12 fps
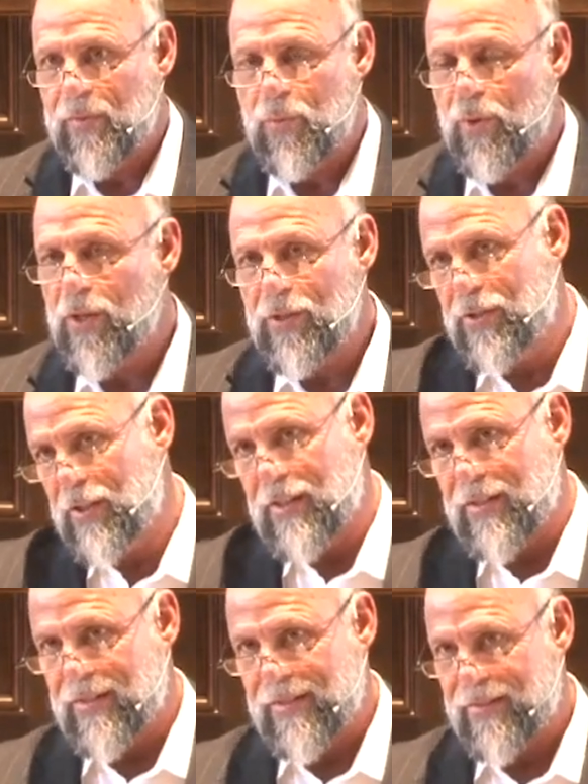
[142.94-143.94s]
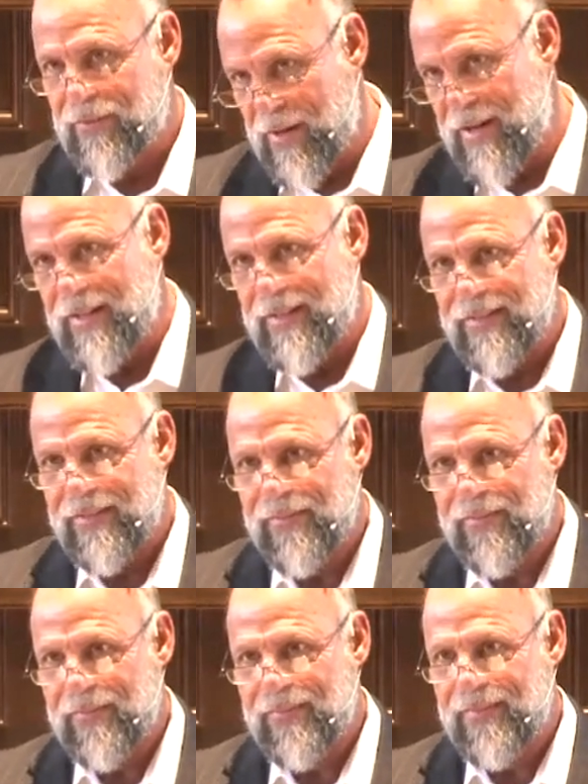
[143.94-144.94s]
Words are, right?
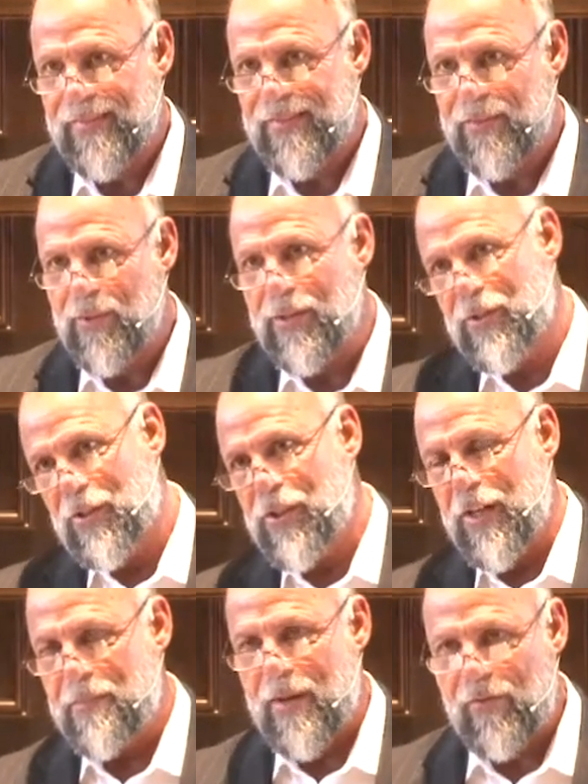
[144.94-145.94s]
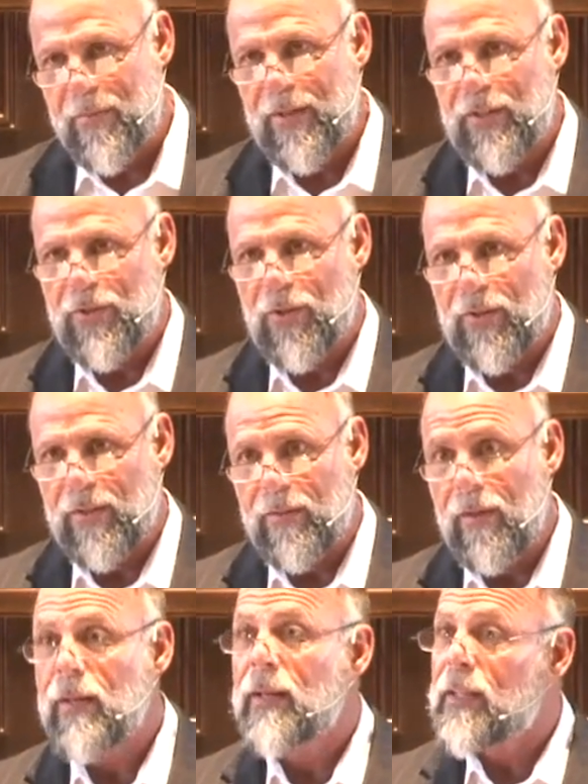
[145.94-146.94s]
Words are cheap. Everybody's talking.
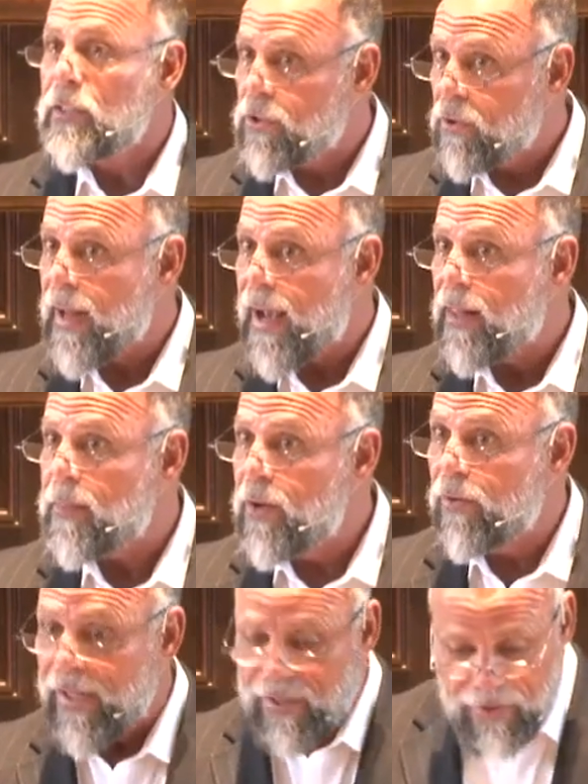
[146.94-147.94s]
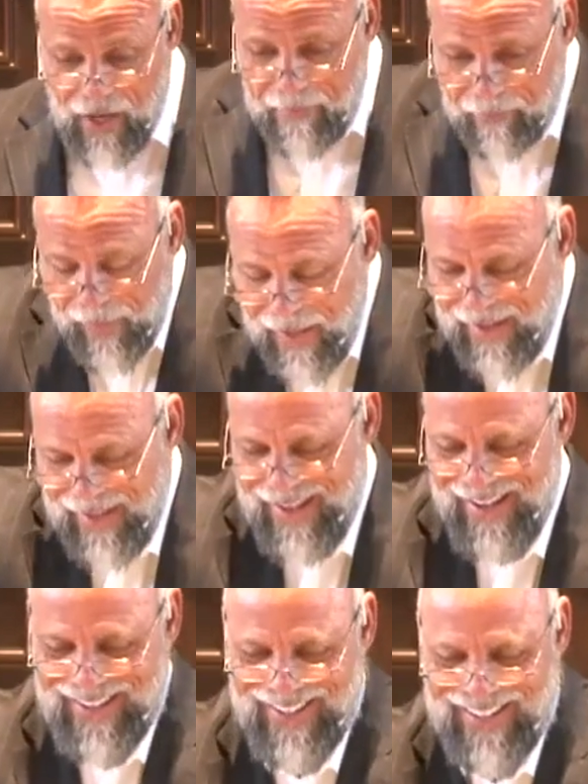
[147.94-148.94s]
So now let me read a psalm.
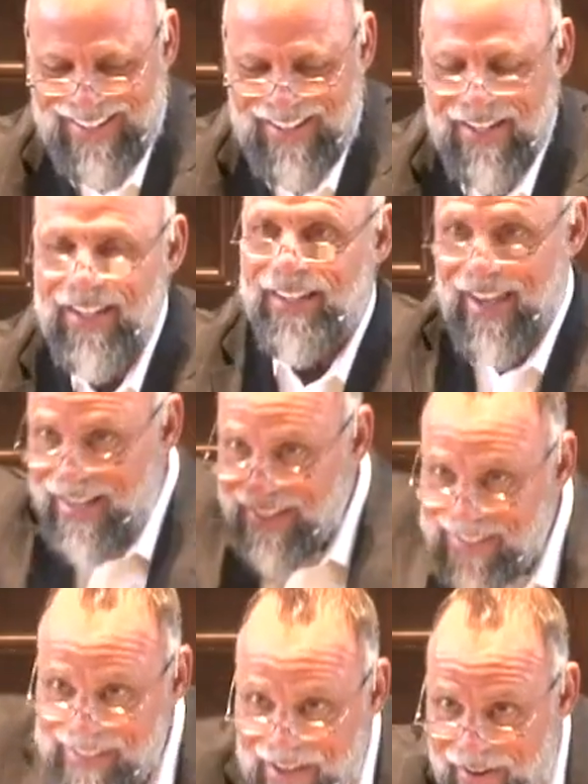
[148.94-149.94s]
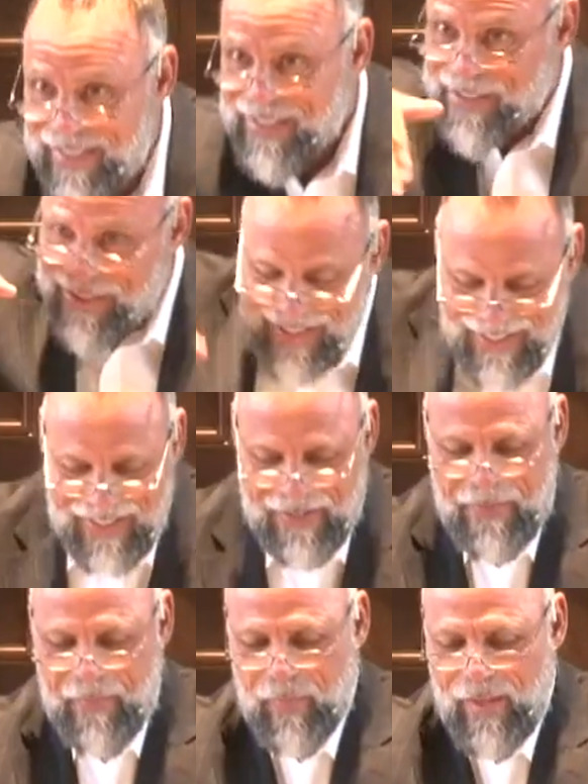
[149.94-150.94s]
Get it? See, I just.
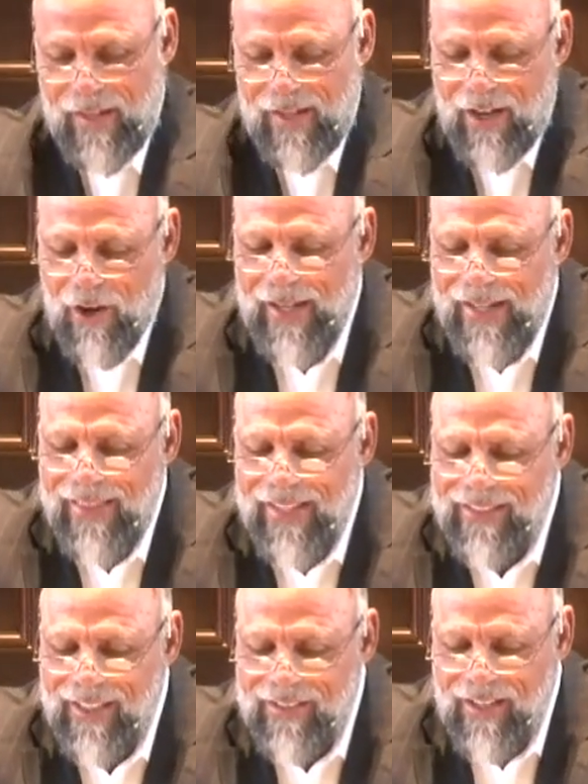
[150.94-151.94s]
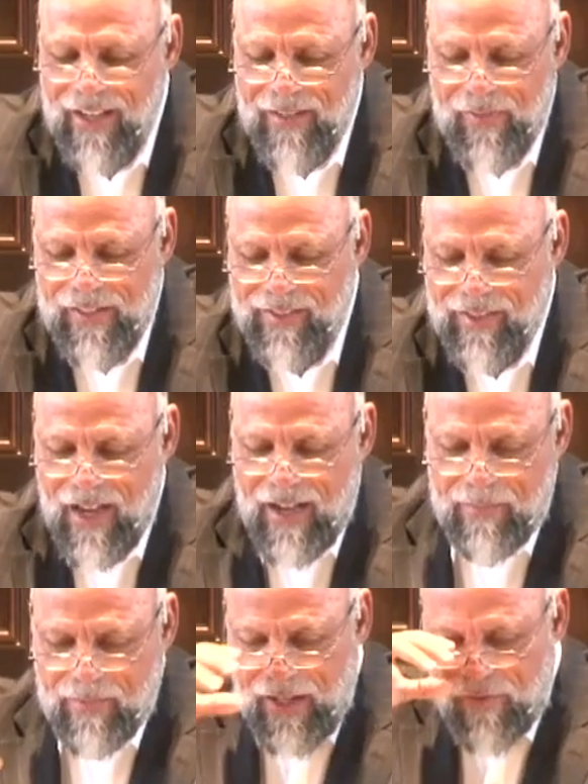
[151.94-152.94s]
Okay, this is this
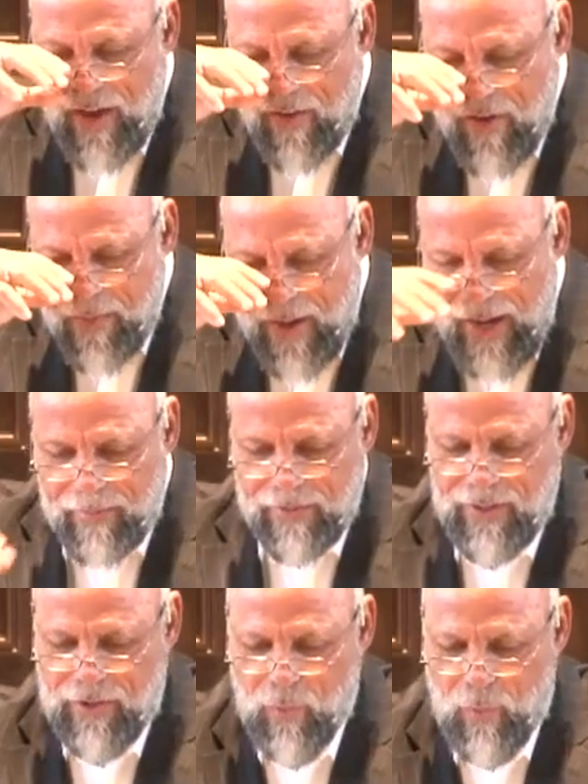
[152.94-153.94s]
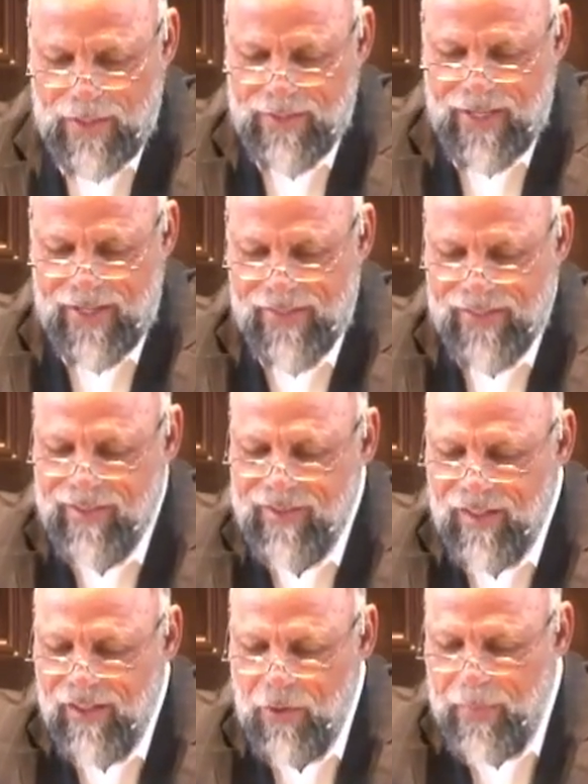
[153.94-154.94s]
psalm, if you have your Bibles, it's 110. This is a
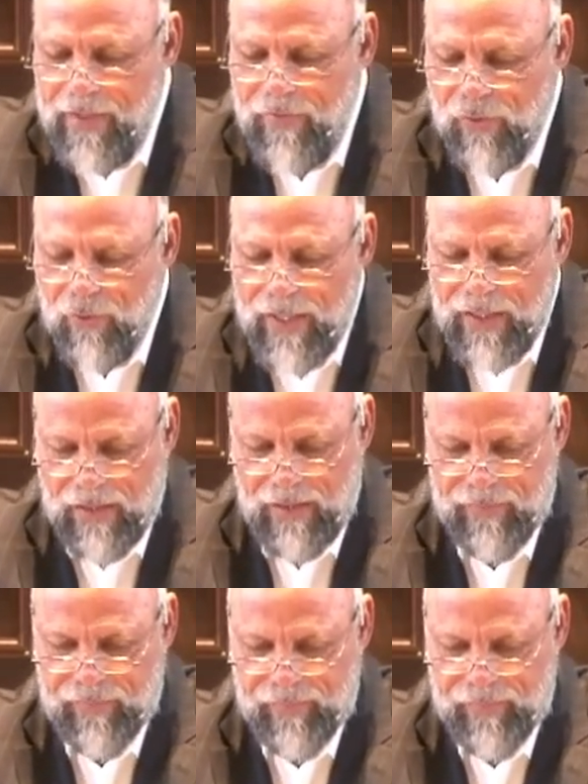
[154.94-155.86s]
little bit of a riddle.